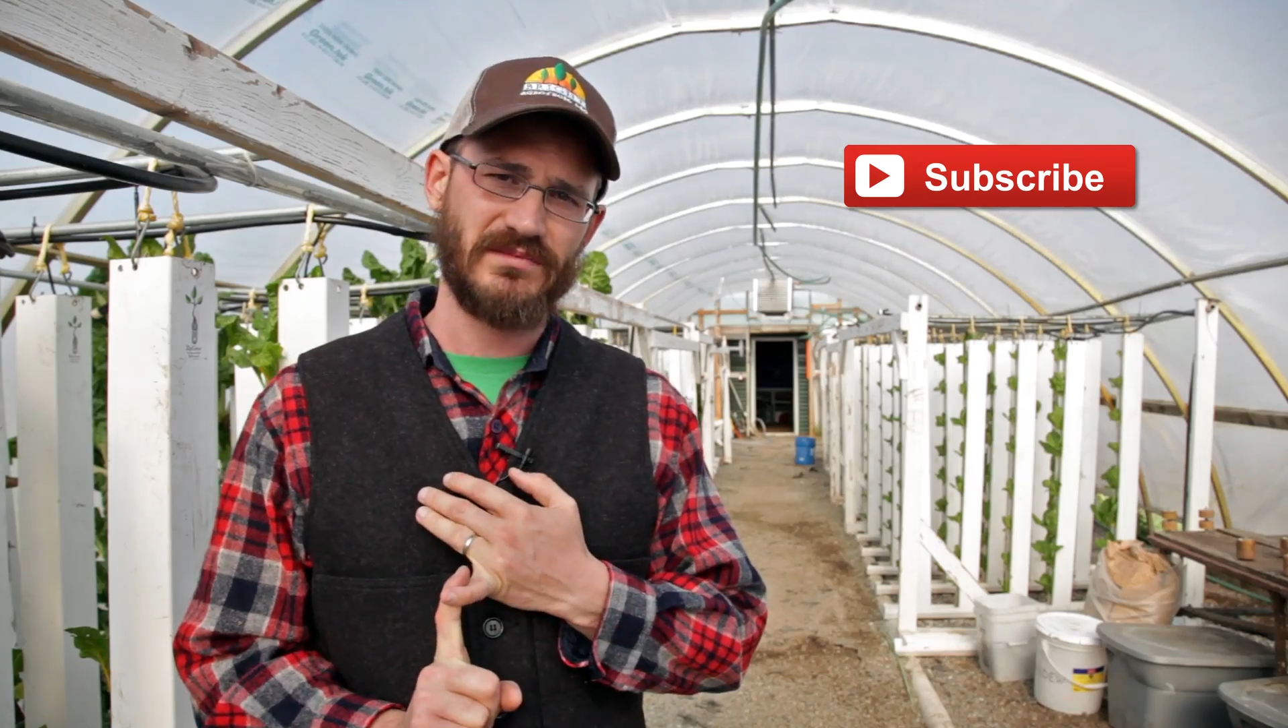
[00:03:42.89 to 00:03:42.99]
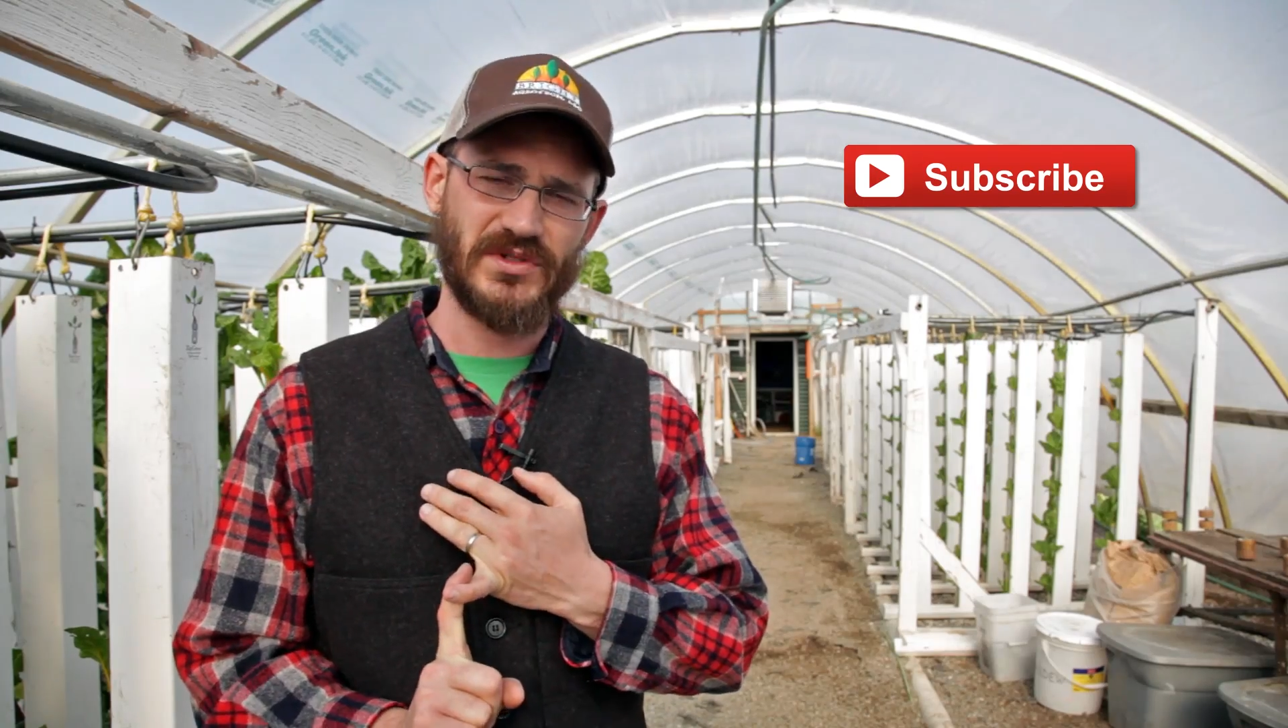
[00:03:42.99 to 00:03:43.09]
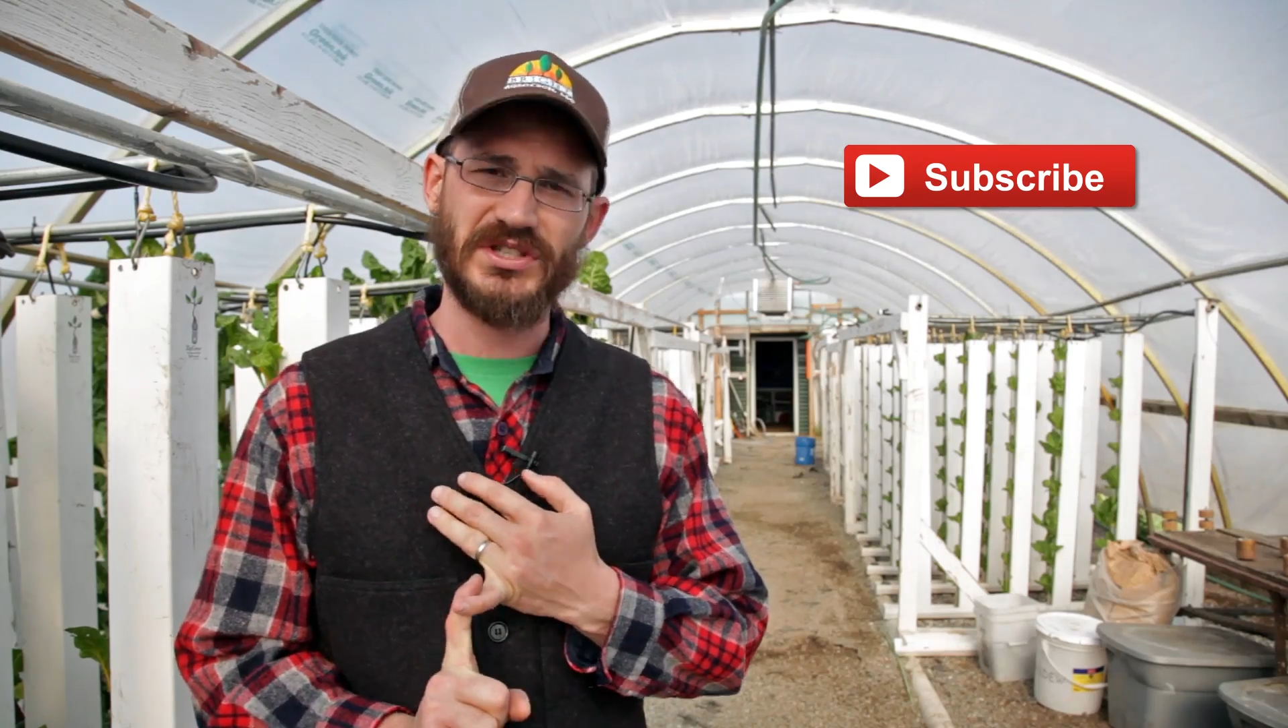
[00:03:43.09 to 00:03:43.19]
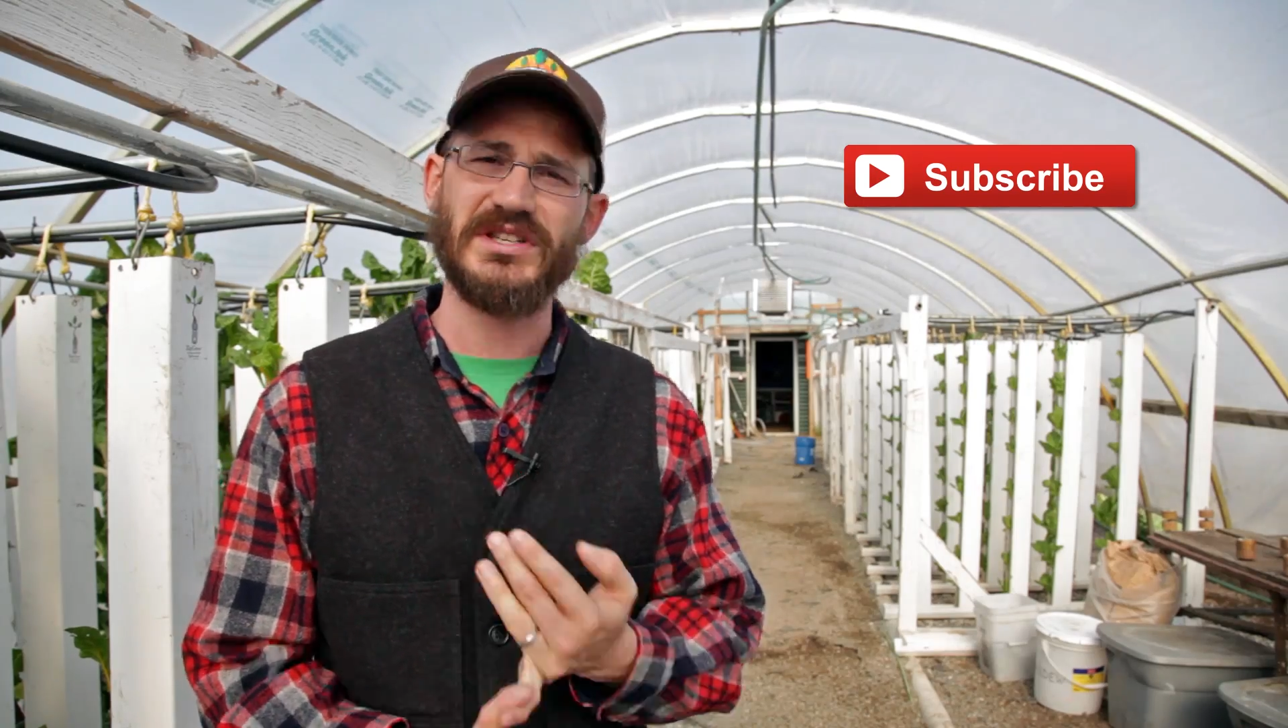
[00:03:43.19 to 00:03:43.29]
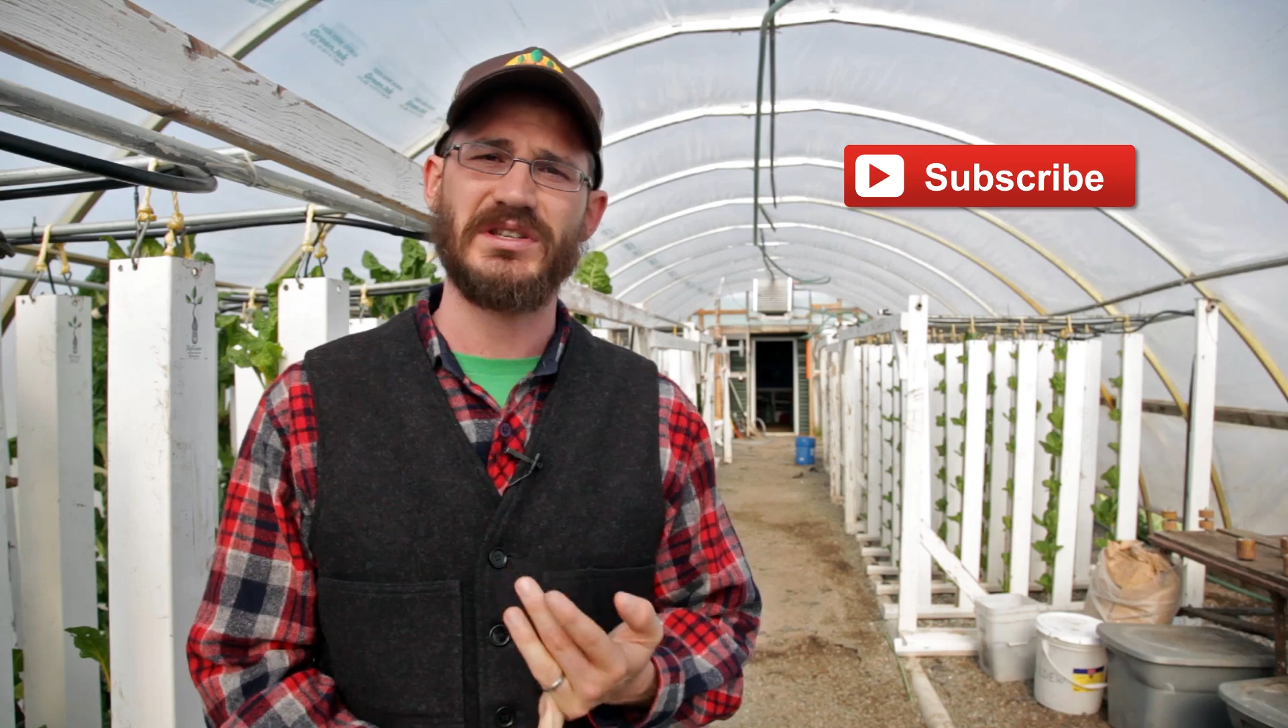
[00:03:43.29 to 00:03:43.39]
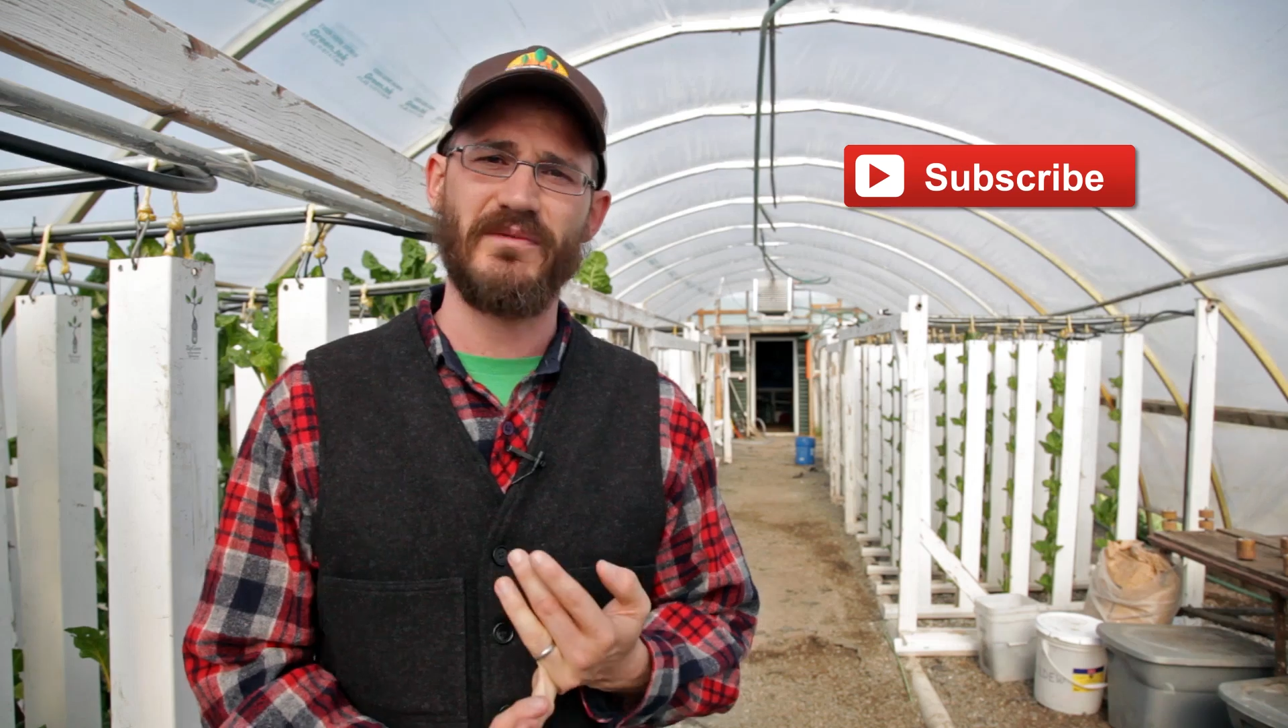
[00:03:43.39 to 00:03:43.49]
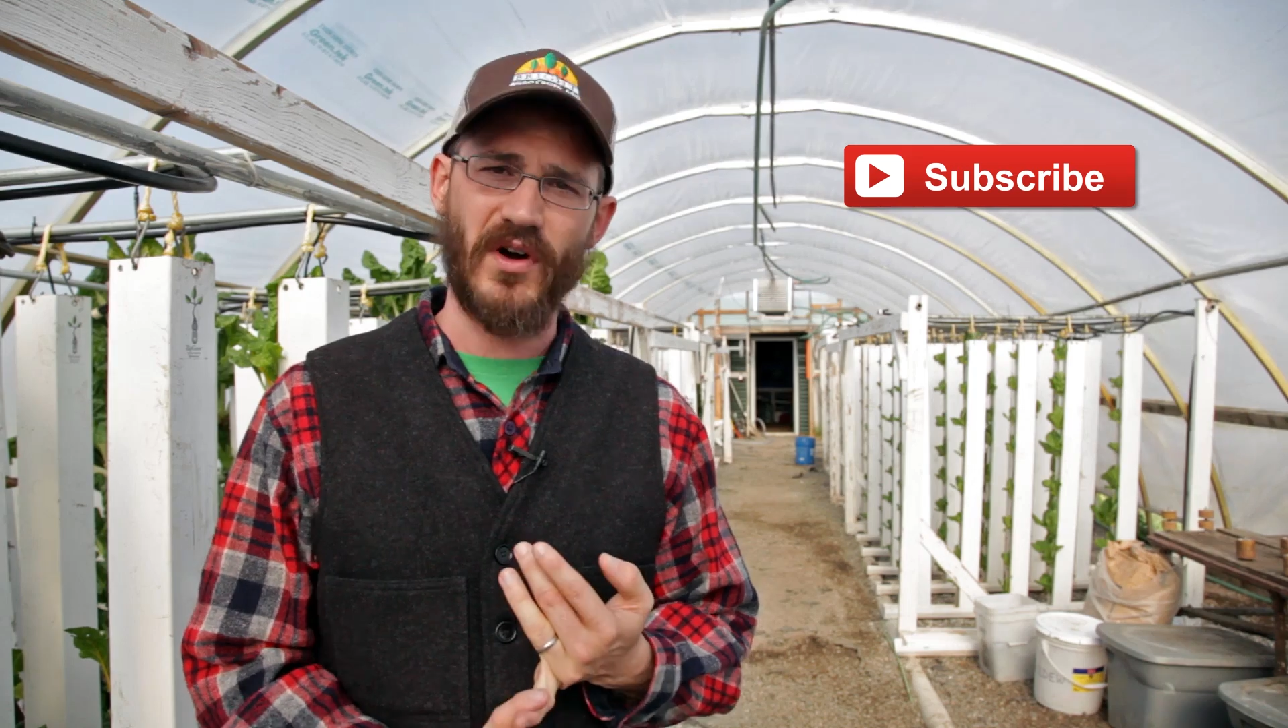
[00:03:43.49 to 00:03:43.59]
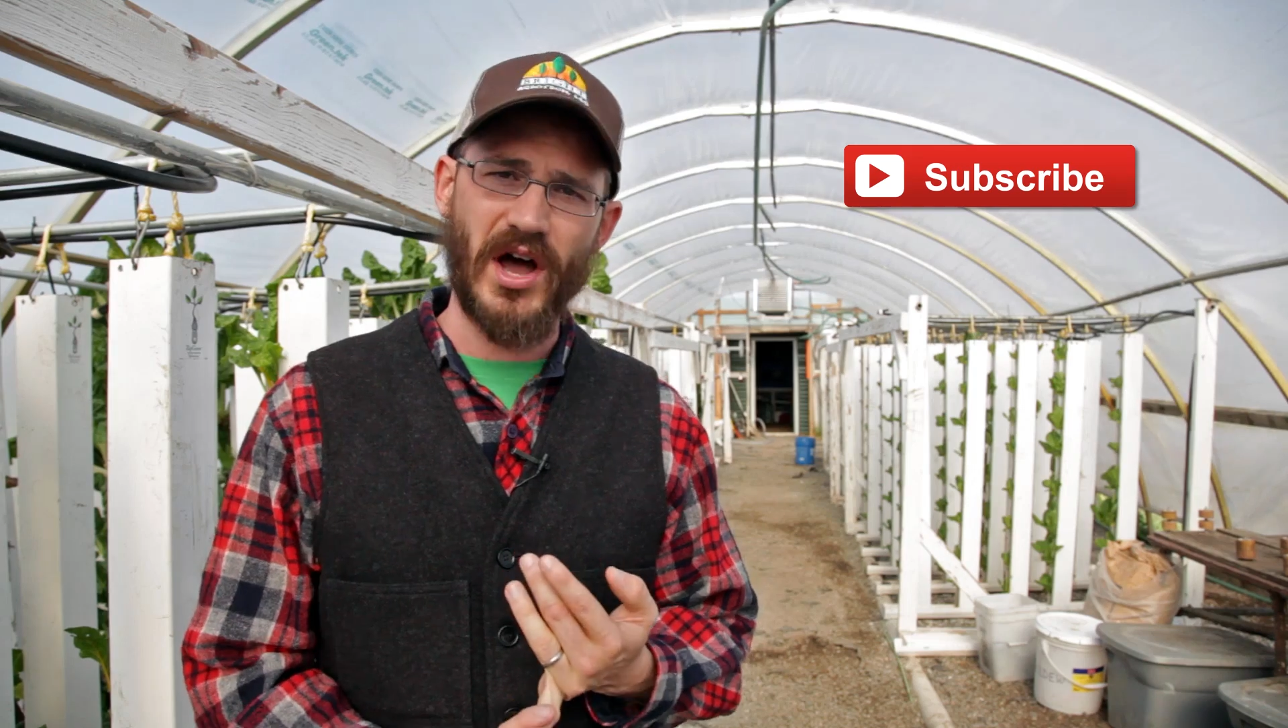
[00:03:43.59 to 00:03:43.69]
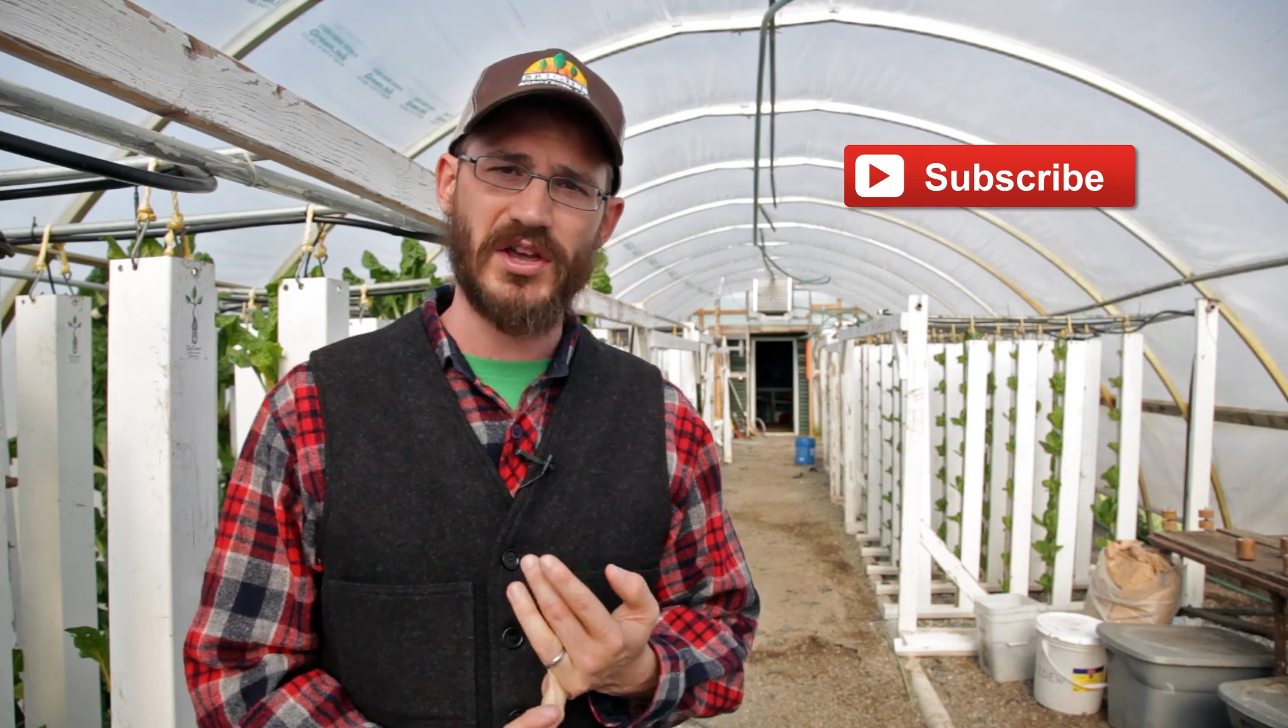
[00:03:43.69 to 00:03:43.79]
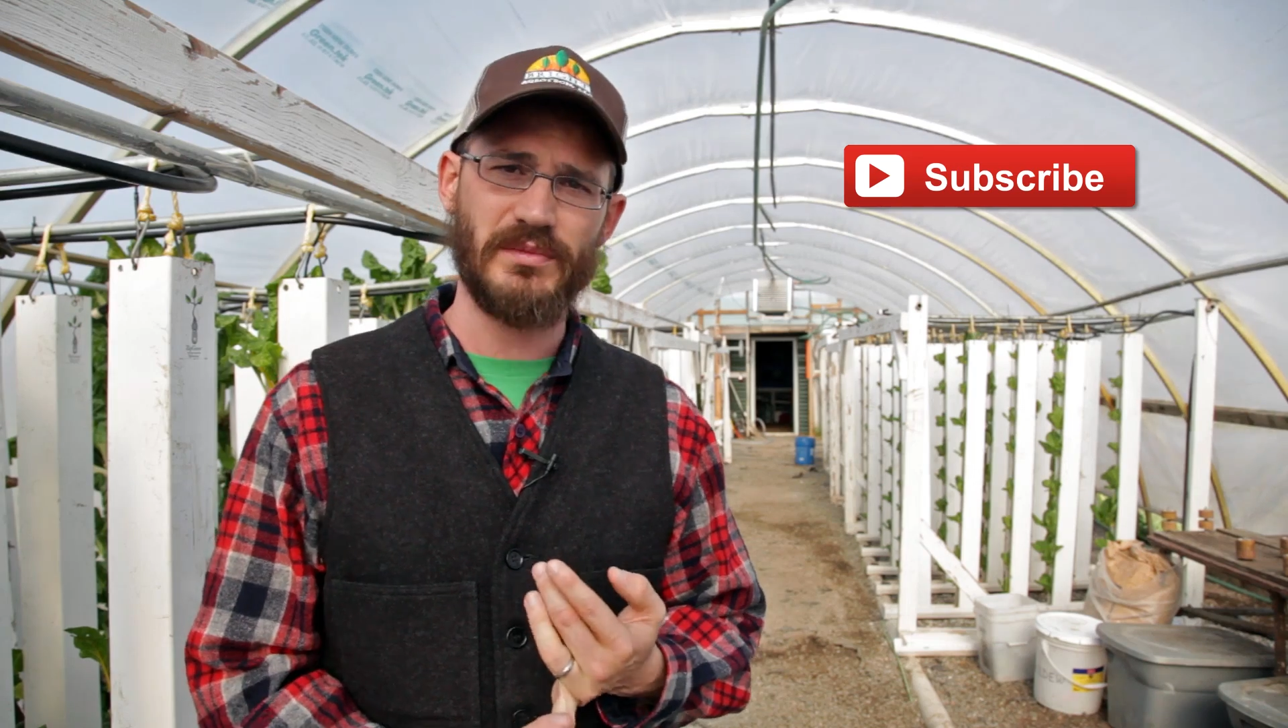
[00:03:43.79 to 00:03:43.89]
system
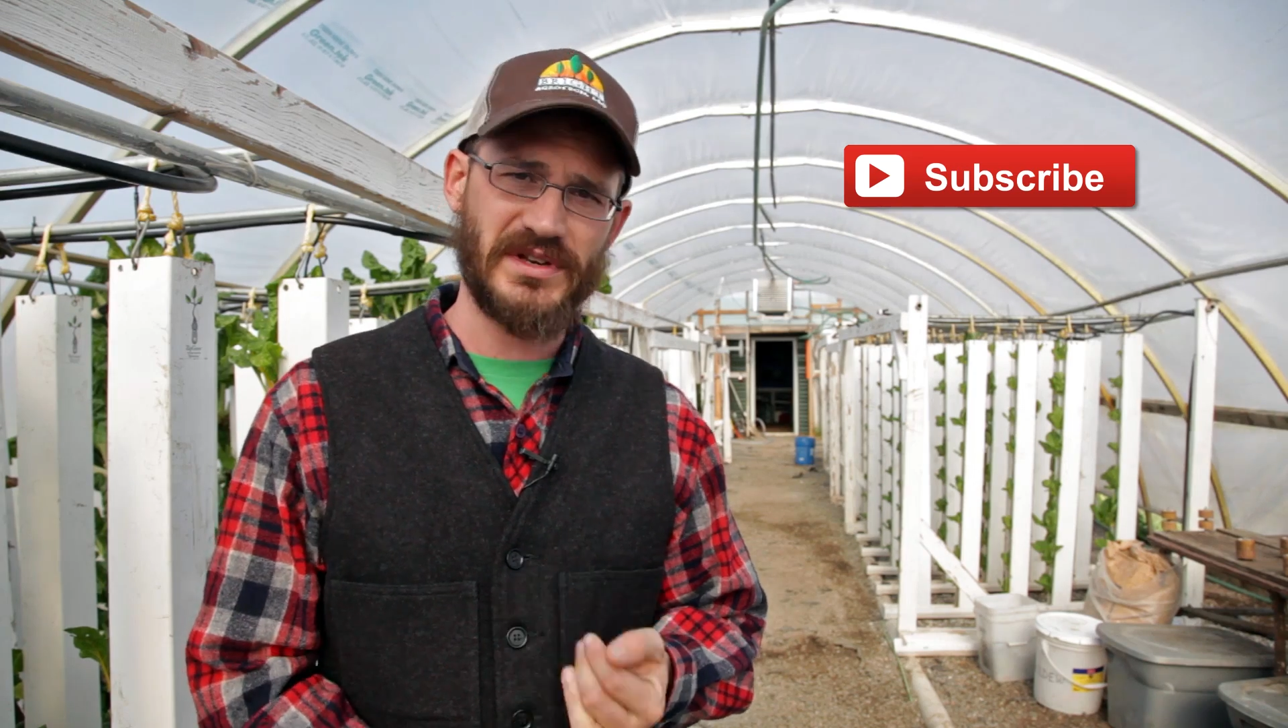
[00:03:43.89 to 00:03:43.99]
volume